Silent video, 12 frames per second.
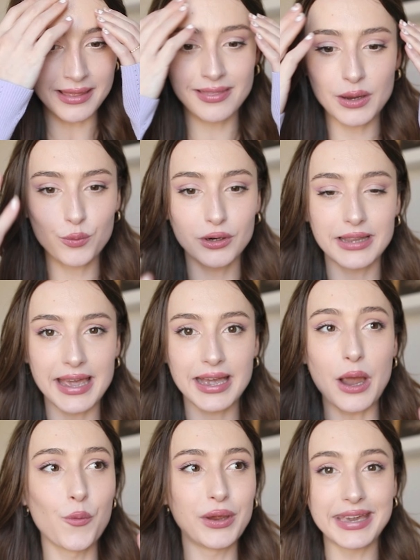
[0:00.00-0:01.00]
and they were
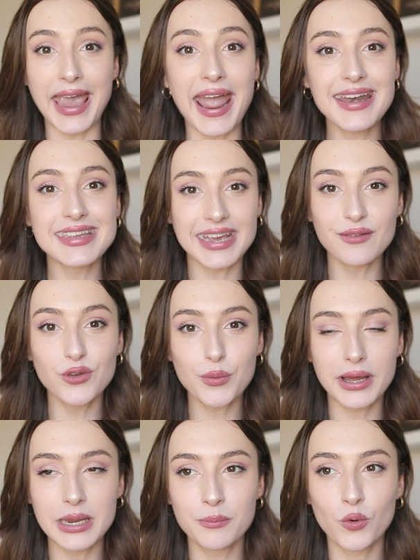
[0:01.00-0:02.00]
like, we can't give you
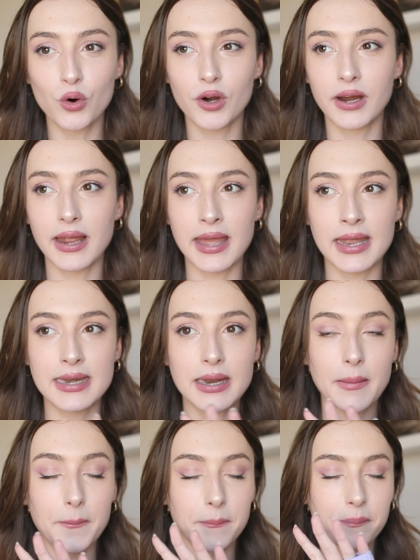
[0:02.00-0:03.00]
any more. And
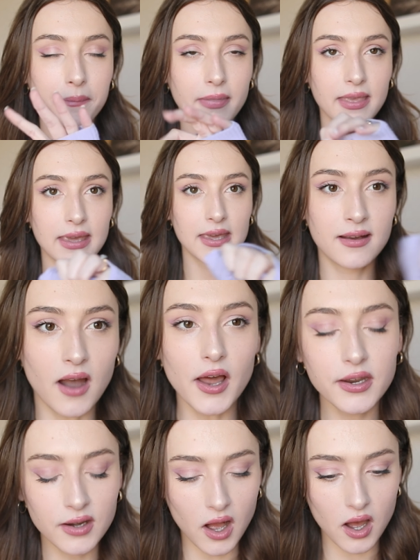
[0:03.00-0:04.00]
he got
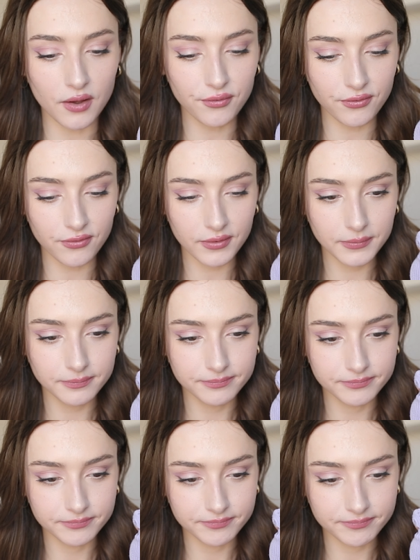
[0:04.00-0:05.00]
it off,
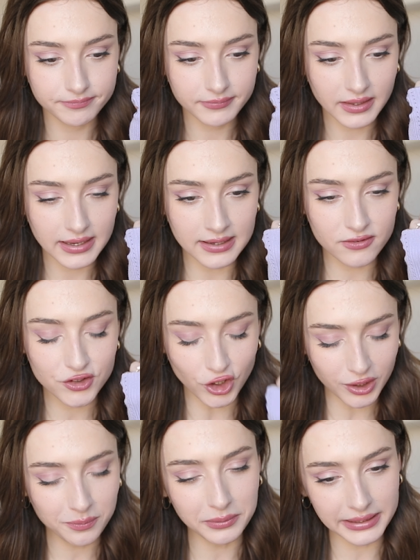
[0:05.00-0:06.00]
it
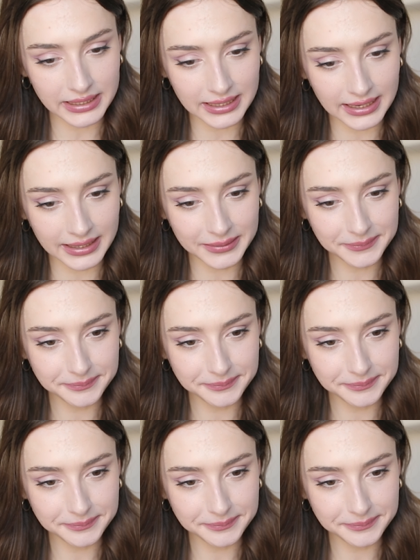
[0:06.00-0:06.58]
started bleeding,